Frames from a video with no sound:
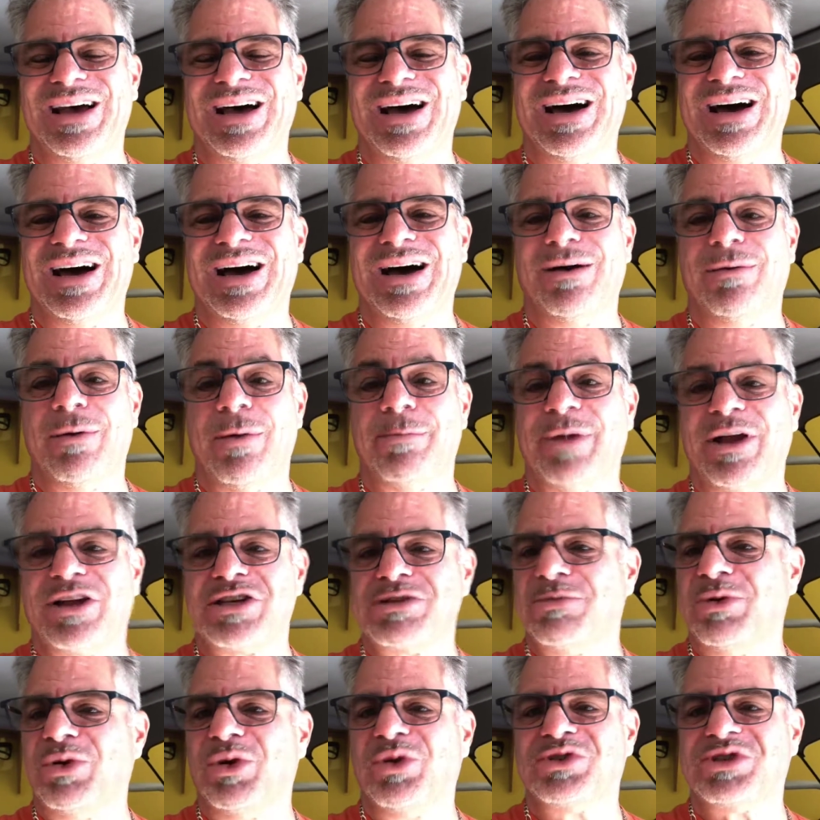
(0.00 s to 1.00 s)
Uh, I'm
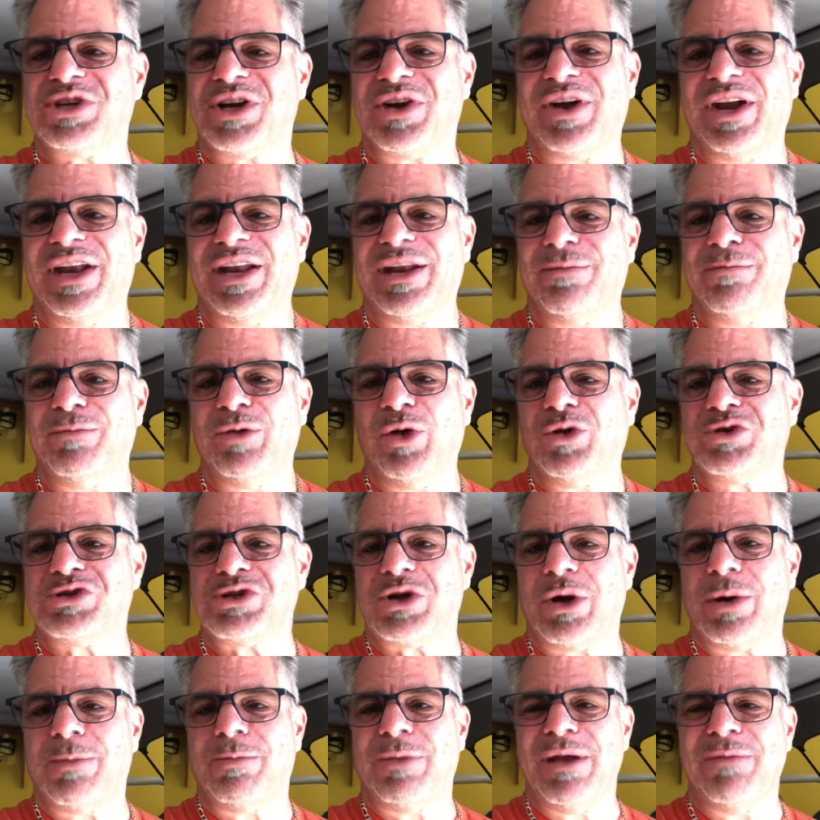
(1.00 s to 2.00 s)
mixed military and
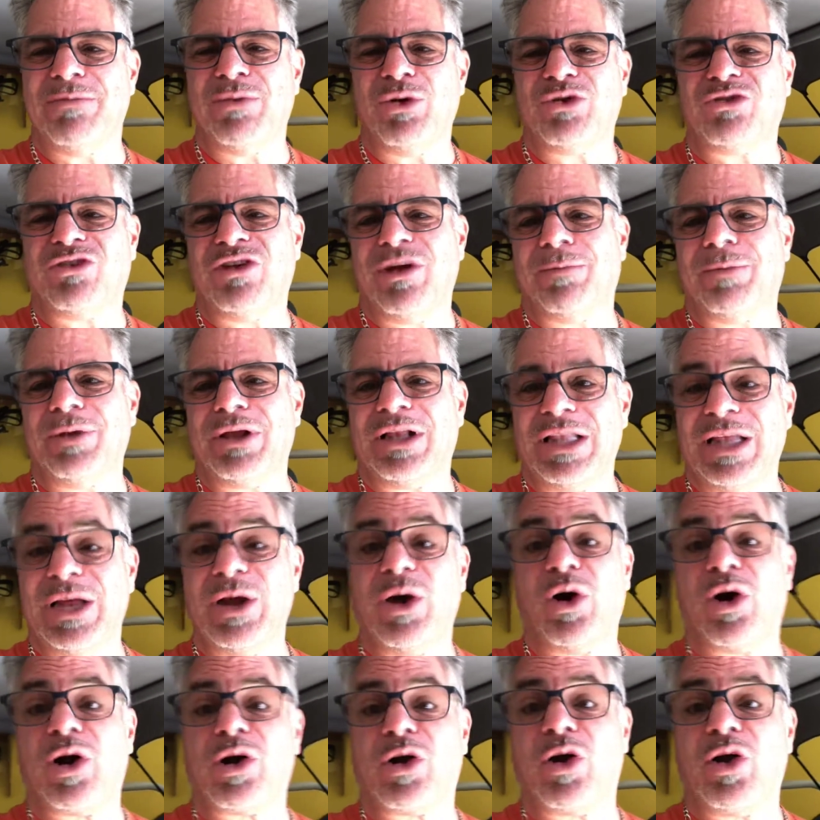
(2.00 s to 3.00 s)
military people typically
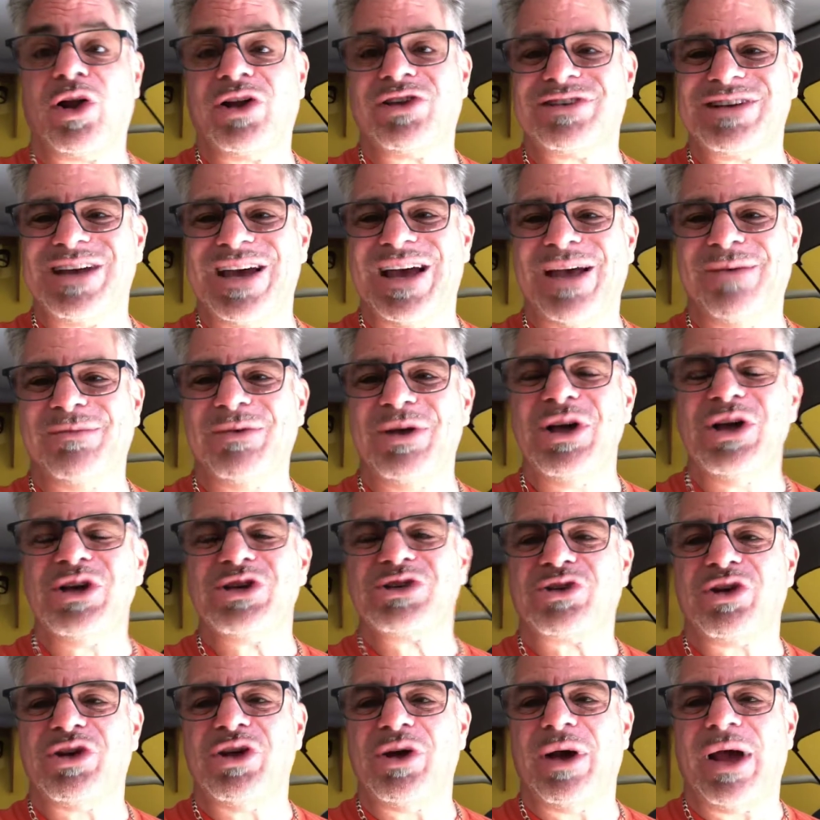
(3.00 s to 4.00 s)
are on time.
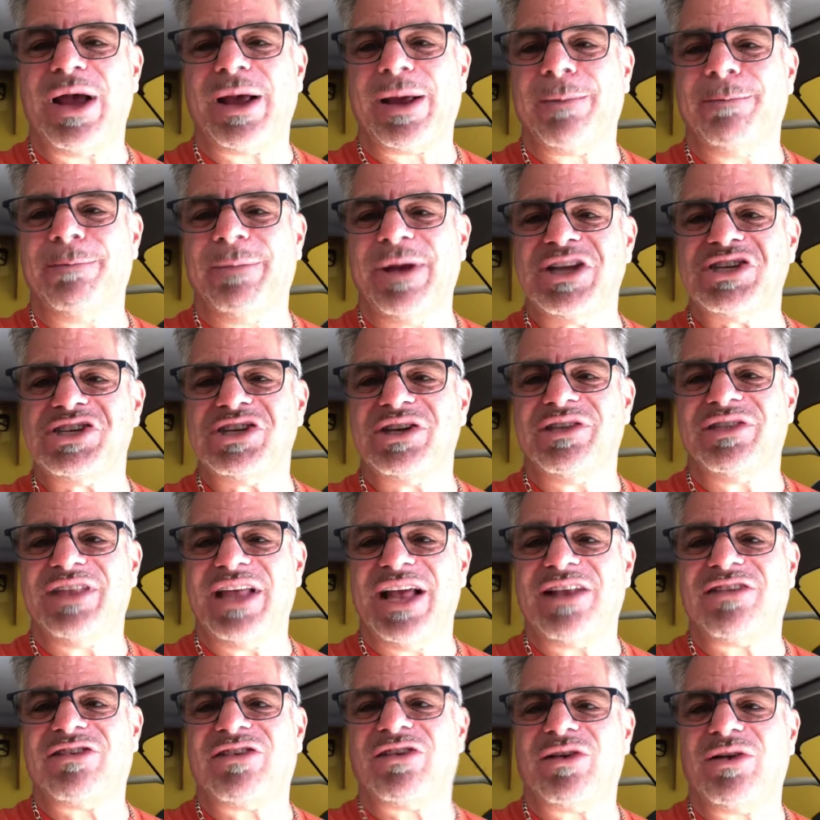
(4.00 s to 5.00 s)
So you know, I can bet you
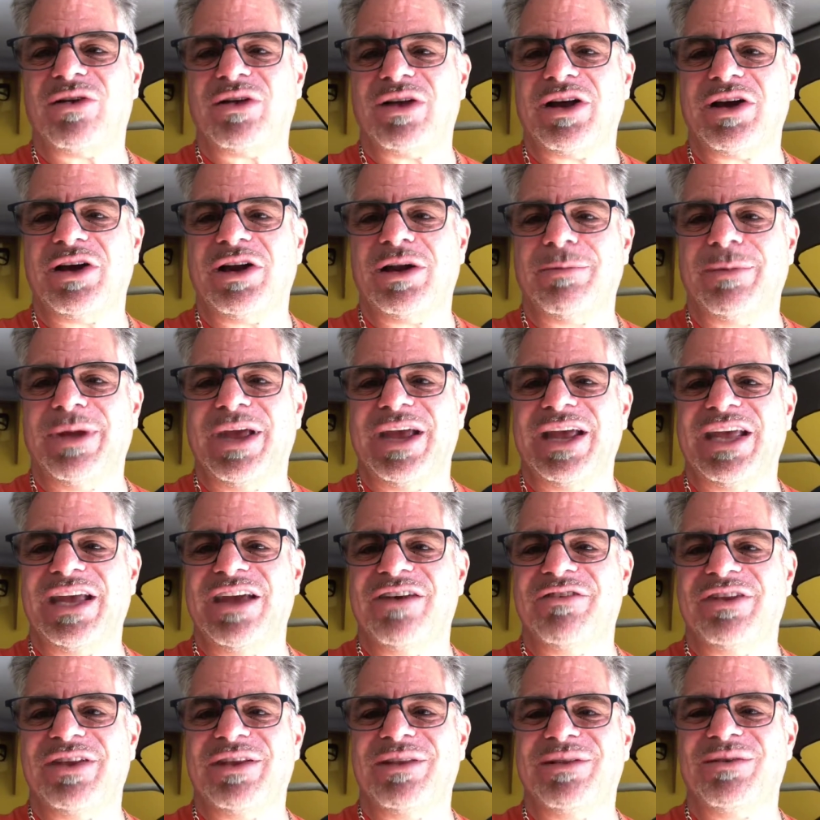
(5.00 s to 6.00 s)
that's going to be a
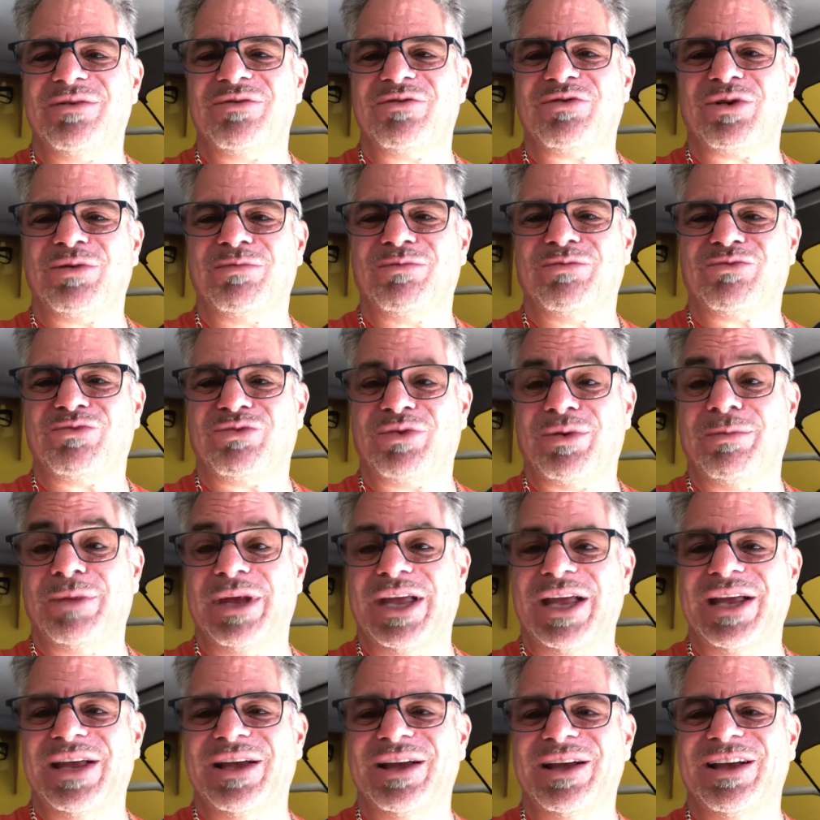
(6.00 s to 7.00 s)
given from, from
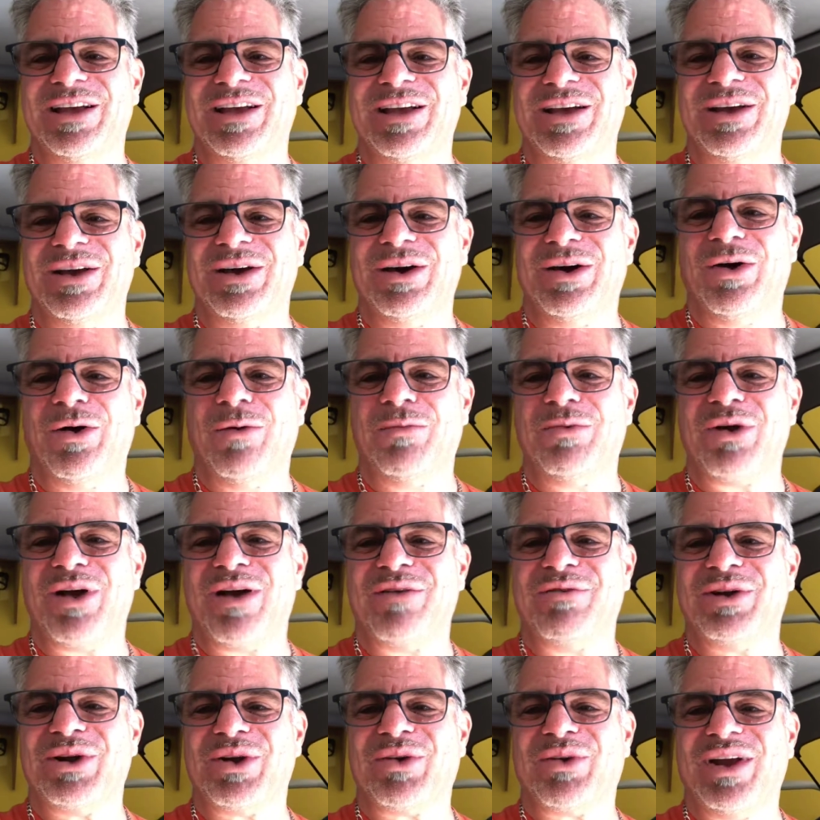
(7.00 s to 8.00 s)
me. Hope you're
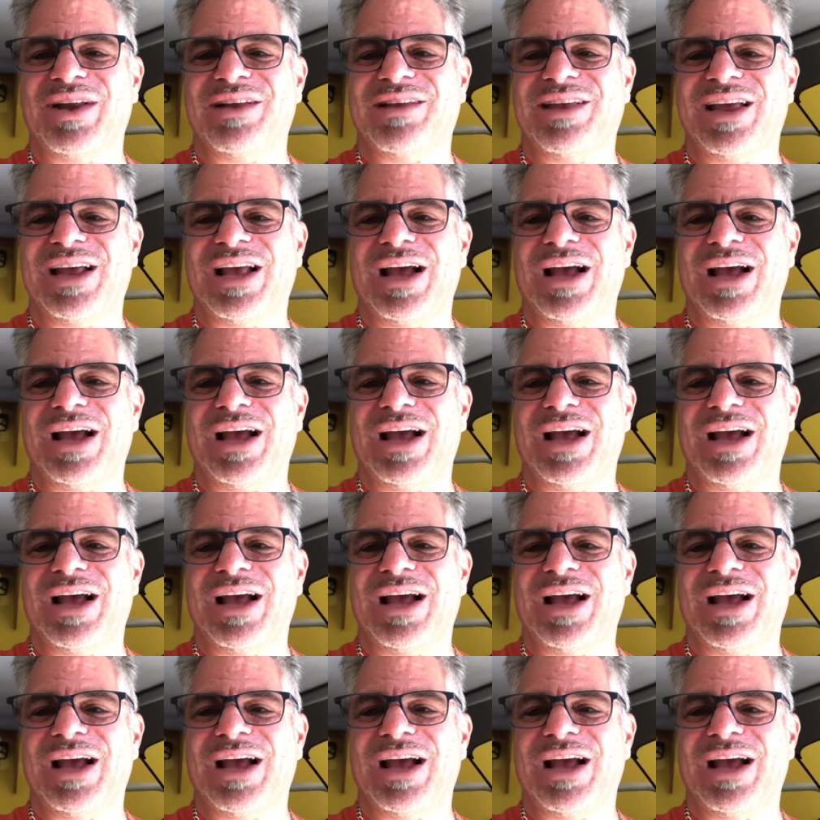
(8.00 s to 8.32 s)
having a great day.